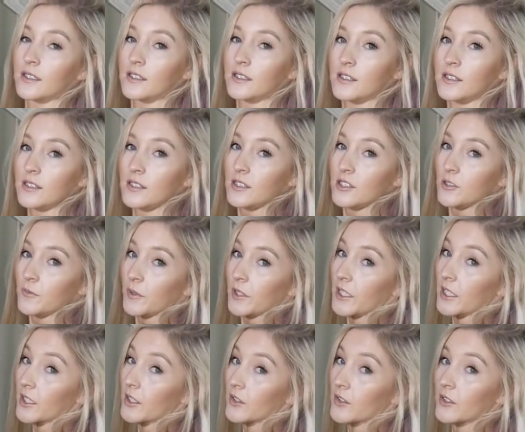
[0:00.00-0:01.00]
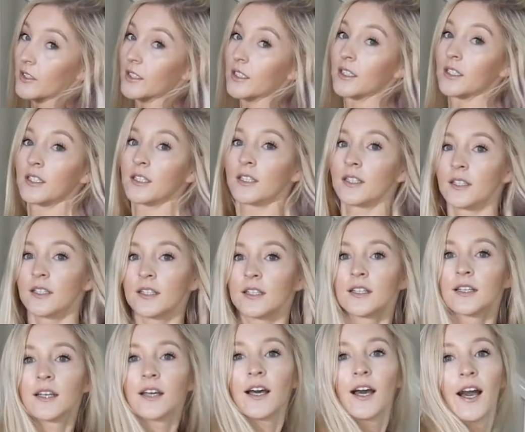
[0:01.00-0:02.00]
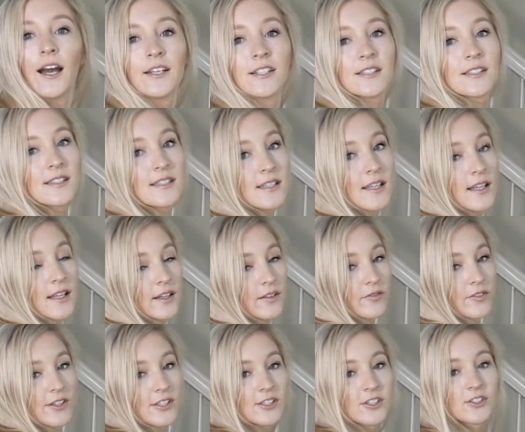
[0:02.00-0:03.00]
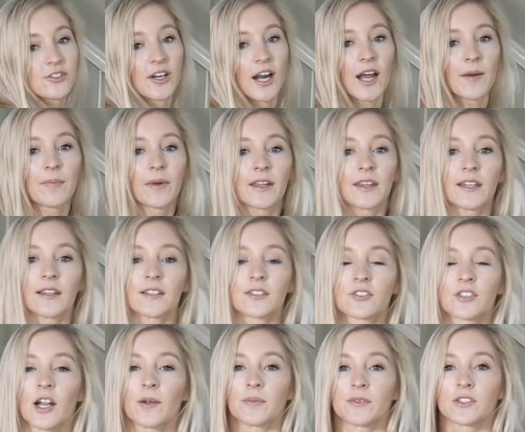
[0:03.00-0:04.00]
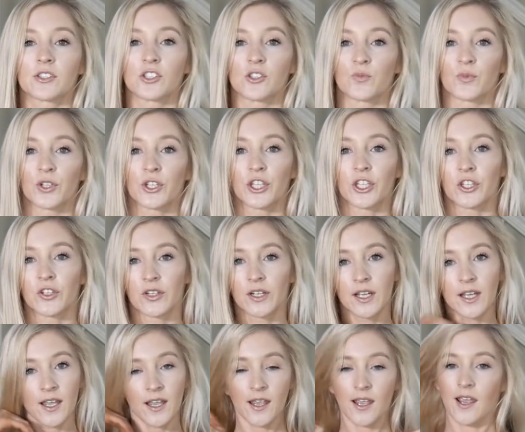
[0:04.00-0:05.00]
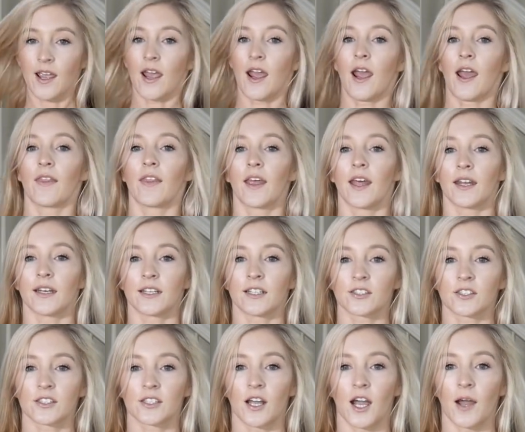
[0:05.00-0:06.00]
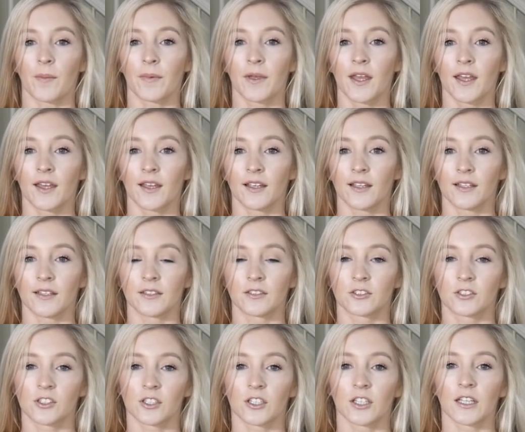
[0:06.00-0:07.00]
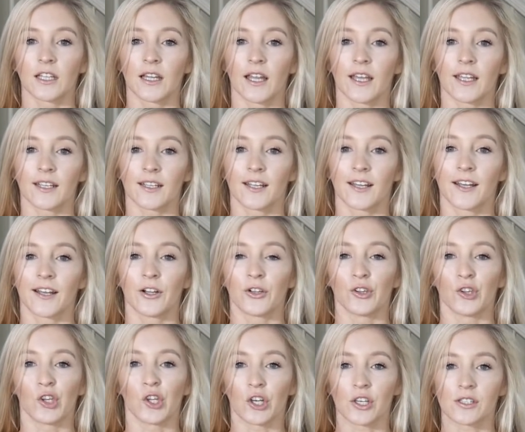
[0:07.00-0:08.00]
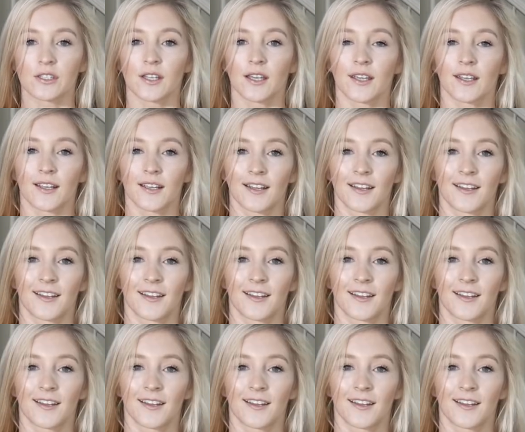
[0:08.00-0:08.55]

Super cute. I just love the strap. I think the strap is super cute. And then here's the top. It's literally like, looks like